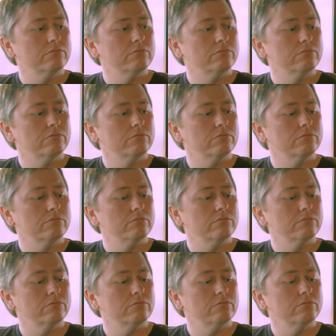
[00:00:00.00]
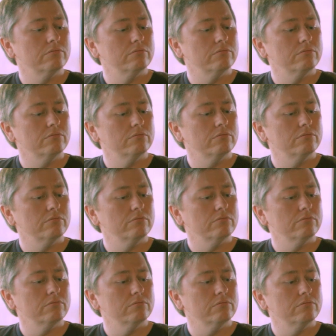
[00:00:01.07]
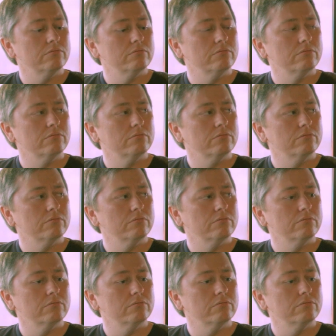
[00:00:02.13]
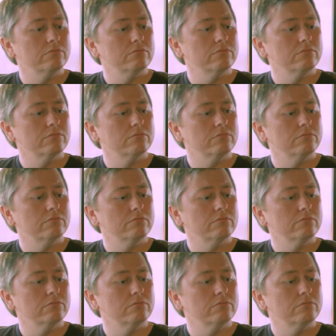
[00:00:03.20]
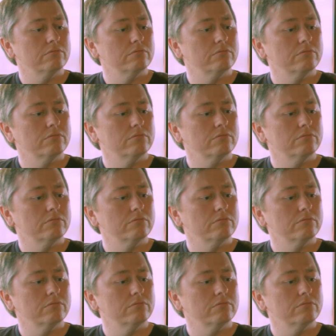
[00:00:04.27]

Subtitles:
No words are spoken by the person on screen.